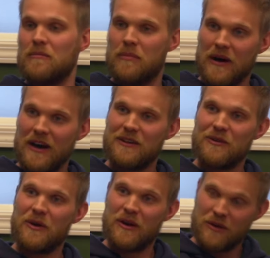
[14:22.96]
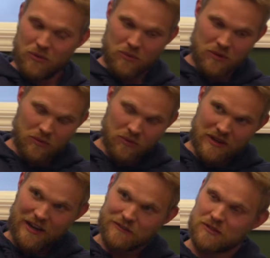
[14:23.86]
but we'll
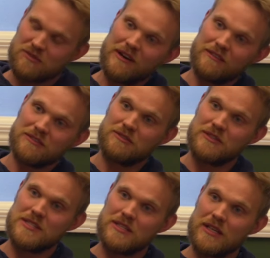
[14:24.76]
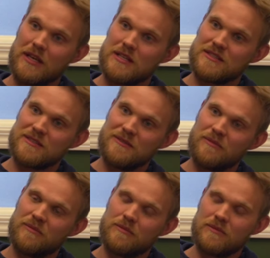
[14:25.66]
have to travel through the States.
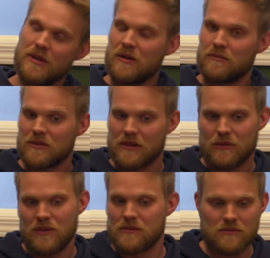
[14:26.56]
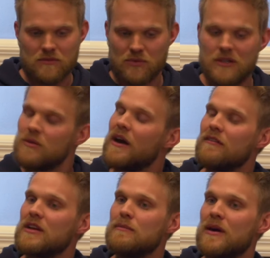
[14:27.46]
We're like, well, we don't have
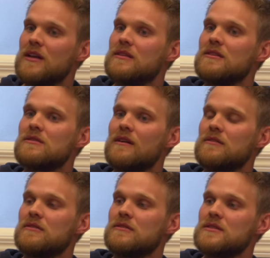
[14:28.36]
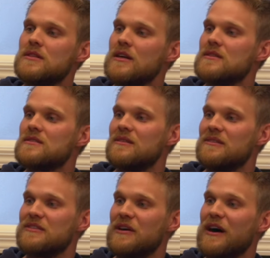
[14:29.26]
any money to travel through the States, so
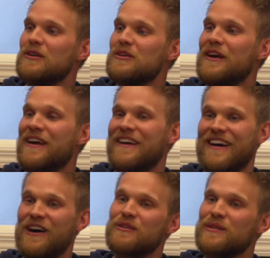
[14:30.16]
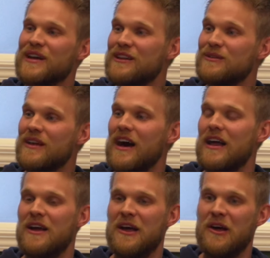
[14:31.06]
how are we gonna do
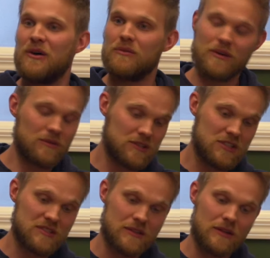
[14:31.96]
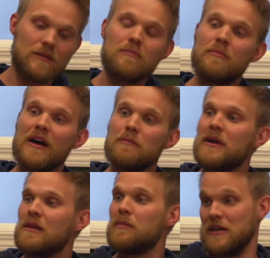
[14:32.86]
that? Well, we'll just buy a
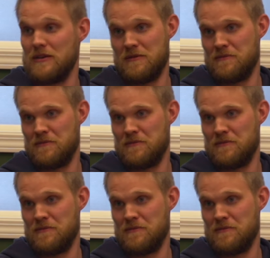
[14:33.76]
pedal bike.